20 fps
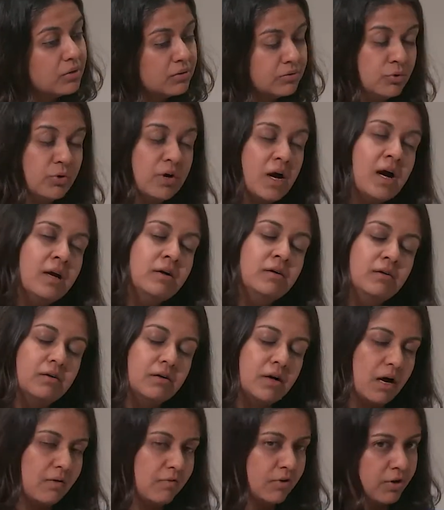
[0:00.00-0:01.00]
You can't
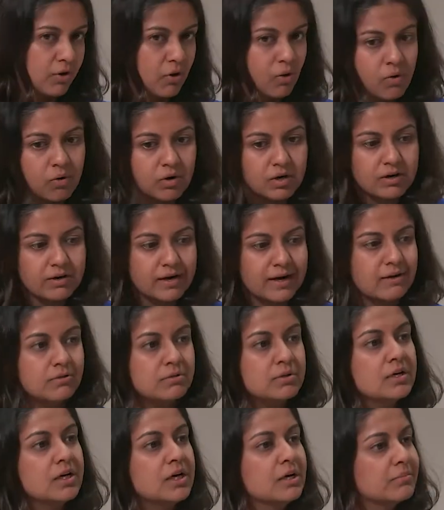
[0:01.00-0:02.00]
cover all
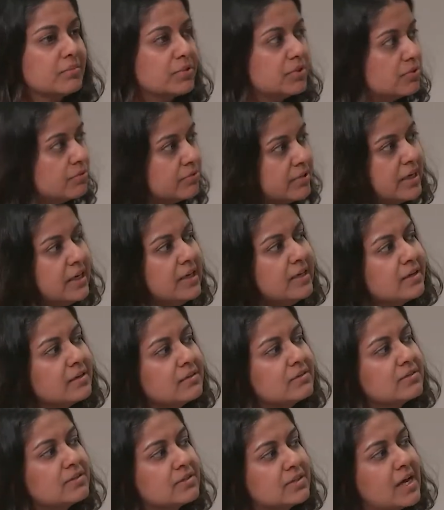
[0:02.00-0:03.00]
ground, but to really
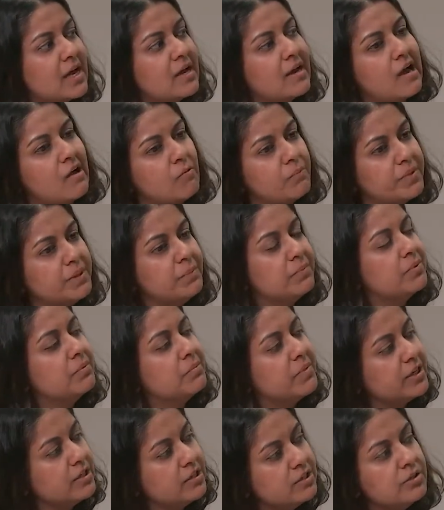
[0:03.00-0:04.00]
understand how people
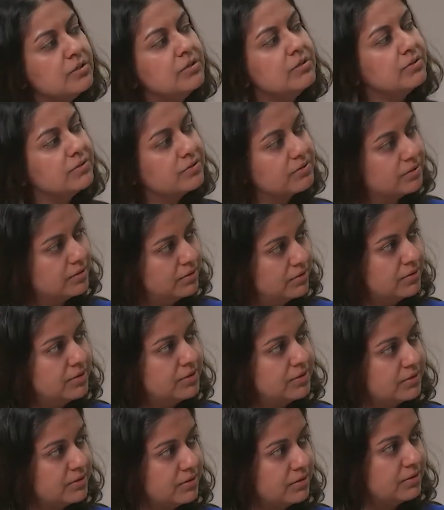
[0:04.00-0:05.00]
might use
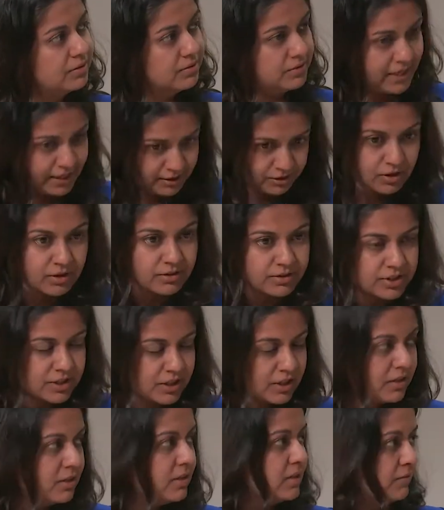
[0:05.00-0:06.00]
this
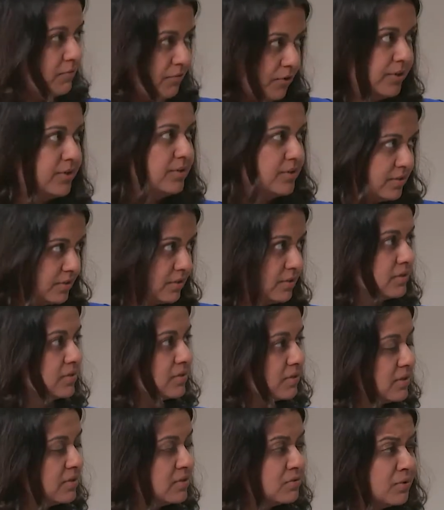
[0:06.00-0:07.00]
technology, for
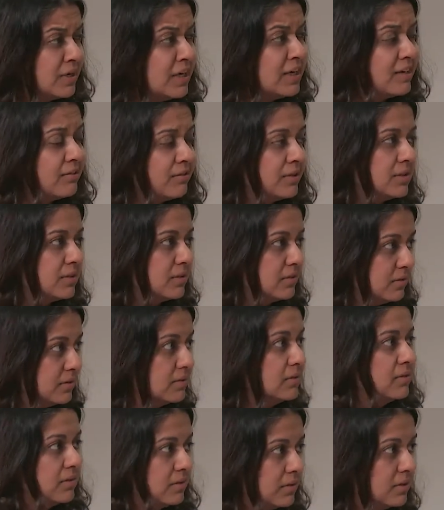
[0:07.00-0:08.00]
instance, is really critical.